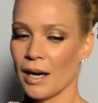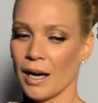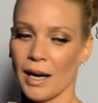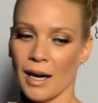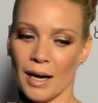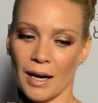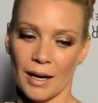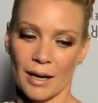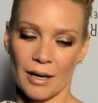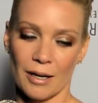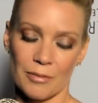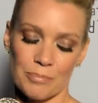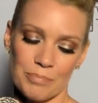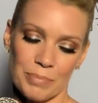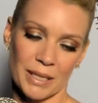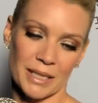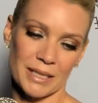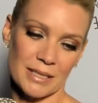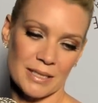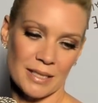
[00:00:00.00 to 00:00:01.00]
Uh,
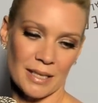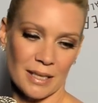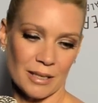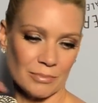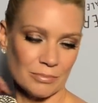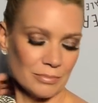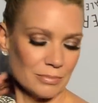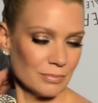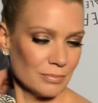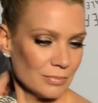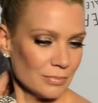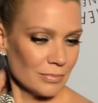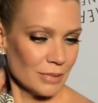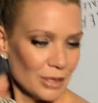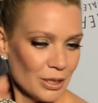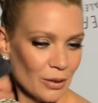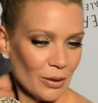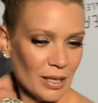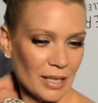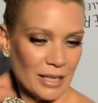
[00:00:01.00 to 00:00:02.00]
but, um,
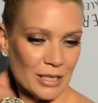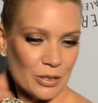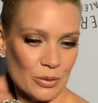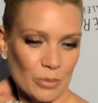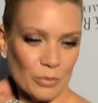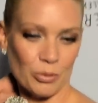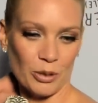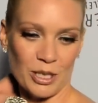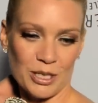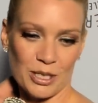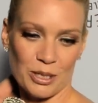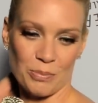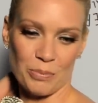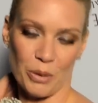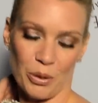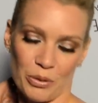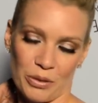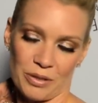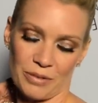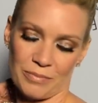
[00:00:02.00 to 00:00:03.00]
you know, I like to embrace the
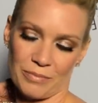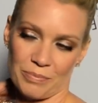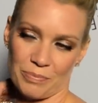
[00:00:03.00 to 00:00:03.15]
both,